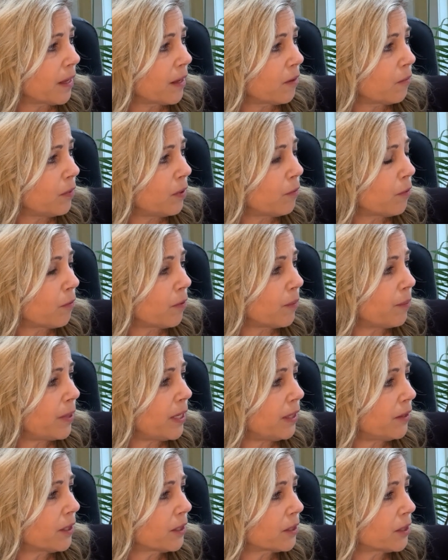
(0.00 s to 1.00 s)
We will
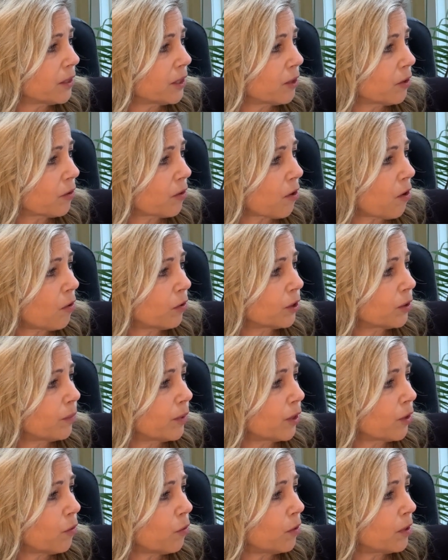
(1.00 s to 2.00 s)
repeat this until our
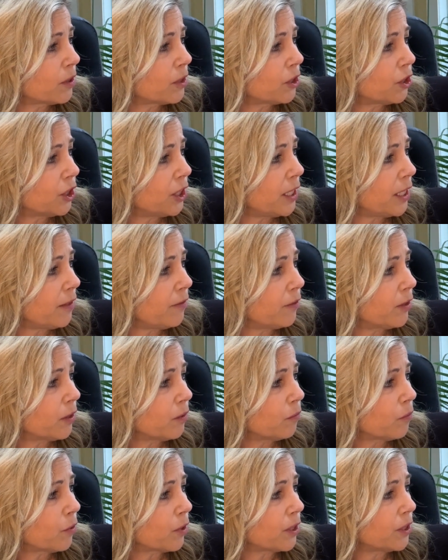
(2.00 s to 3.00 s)
ultimate goal is achieved.
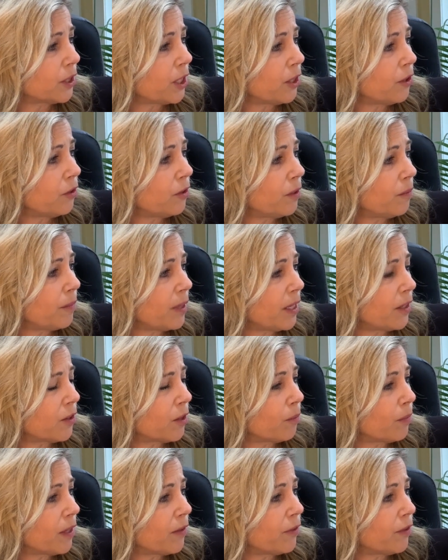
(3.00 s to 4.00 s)
We'll continue to make
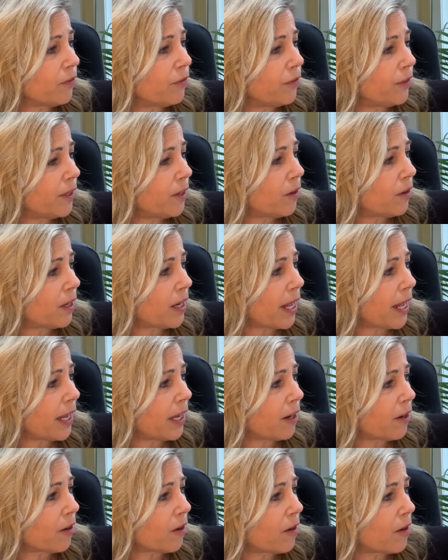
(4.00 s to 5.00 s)
them live in fear and
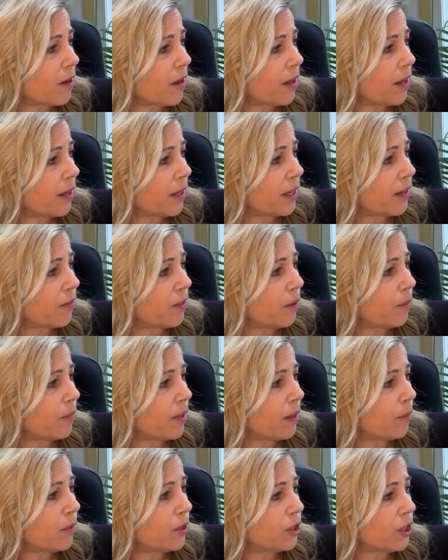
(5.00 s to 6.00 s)
anger and give them
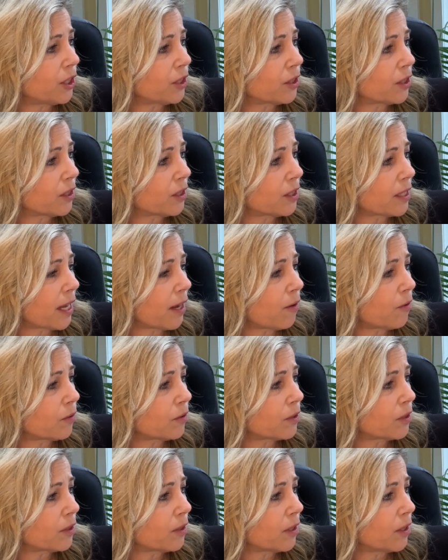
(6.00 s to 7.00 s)
images and
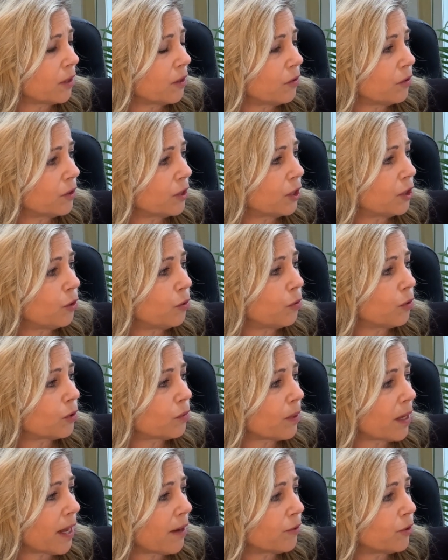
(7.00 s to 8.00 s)
sounds and use the tools
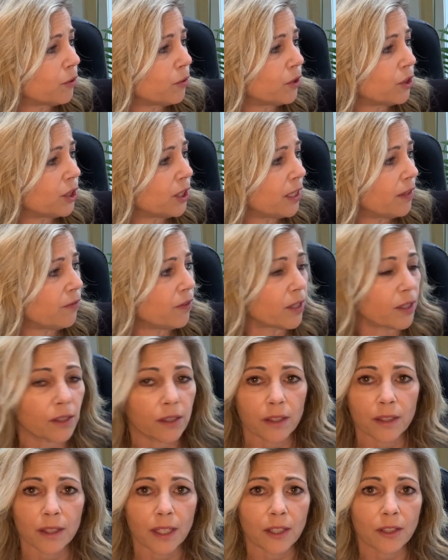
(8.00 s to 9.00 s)
we have to achieve
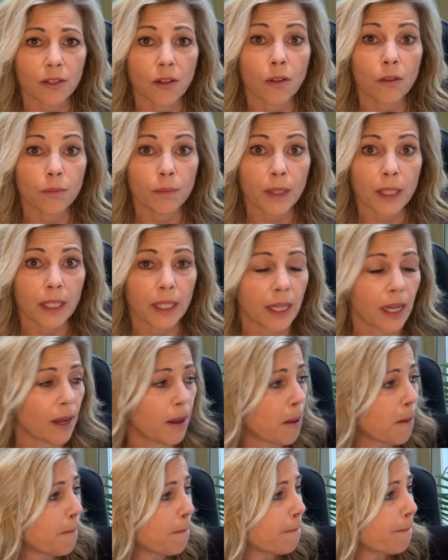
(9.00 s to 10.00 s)
this. That's called media.
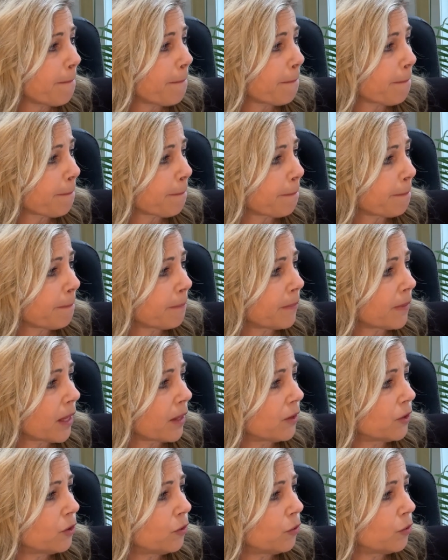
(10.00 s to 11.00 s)

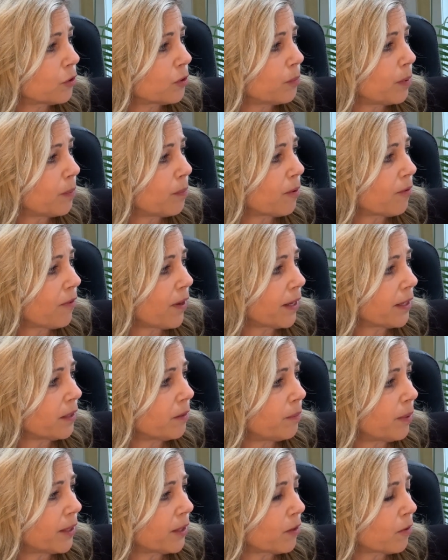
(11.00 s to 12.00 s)
And tools will be
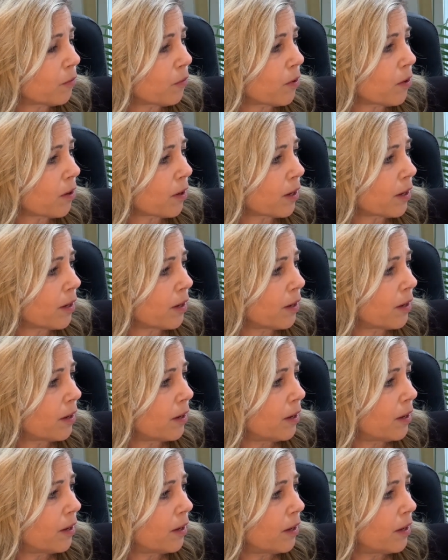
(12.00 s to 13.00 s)
provided by their work.
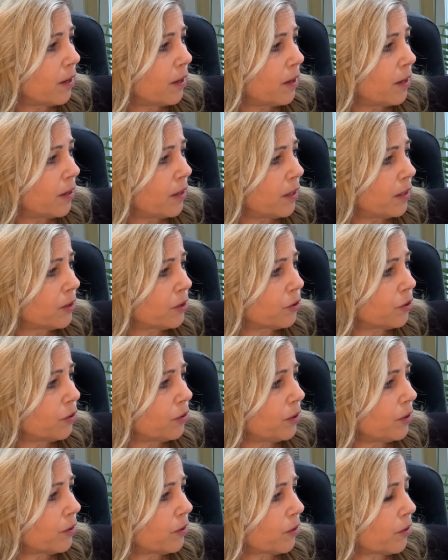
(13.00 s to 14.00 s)
It's
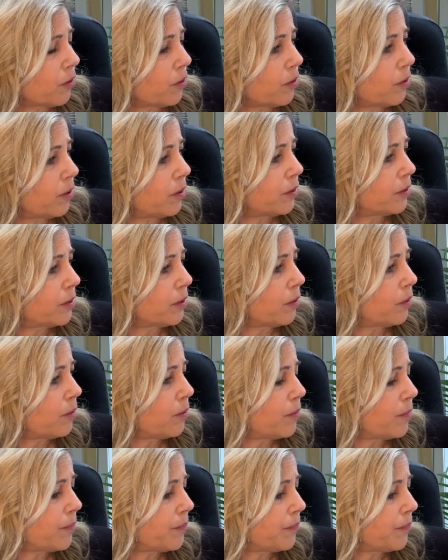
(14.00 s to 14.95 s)
truly their... So,